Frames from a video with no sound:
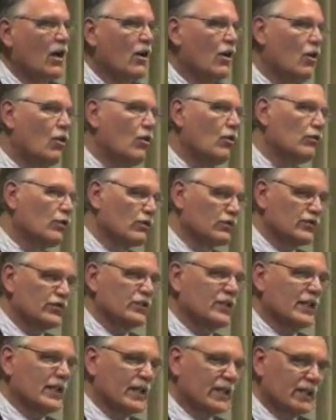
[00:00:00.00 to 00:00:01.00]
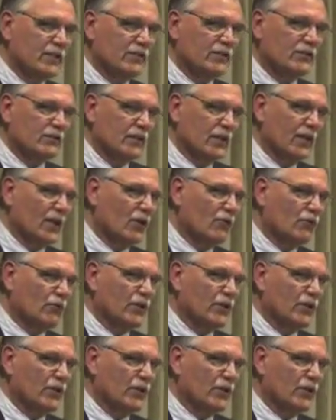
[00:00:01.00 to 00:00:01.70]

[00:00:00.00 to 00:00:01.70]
all those things, and our